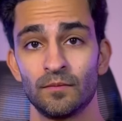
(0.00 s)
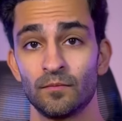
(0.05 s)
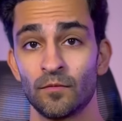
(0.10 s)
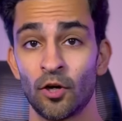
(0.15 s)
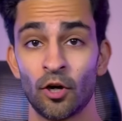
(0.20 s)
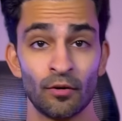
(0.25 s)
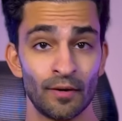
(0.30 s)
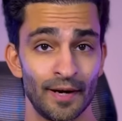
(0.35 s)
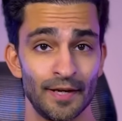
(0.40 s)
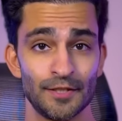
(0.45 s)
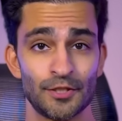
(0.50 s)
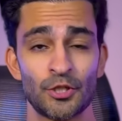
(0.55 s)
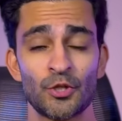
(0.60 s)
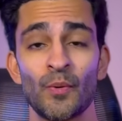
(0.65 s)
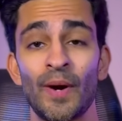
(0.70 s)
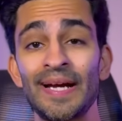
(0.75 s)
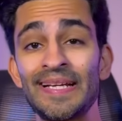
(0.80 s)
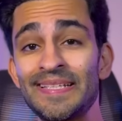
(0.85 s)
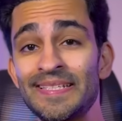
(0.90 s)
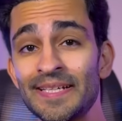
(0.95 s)
Alright,
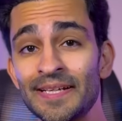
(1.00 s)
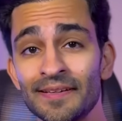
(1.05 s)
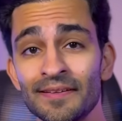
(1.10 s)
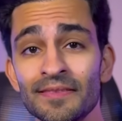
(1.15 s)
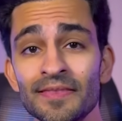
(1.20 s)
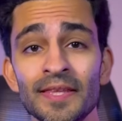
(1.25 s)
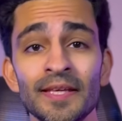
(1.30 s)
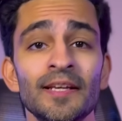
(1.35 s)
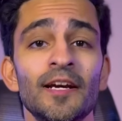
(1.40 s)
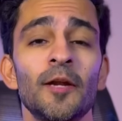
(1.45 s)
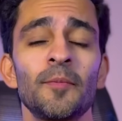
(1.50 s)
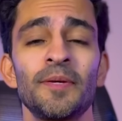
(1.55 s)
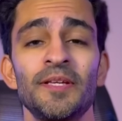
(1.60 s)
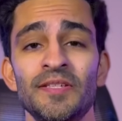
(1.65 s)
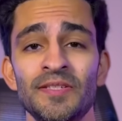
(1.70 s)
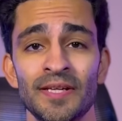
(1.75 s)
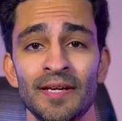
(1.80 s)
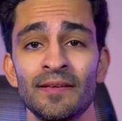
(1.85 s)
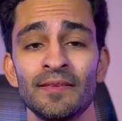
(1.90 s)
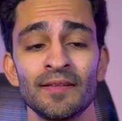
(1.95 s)
so I didn't think I'd be
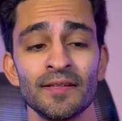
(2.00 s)
saying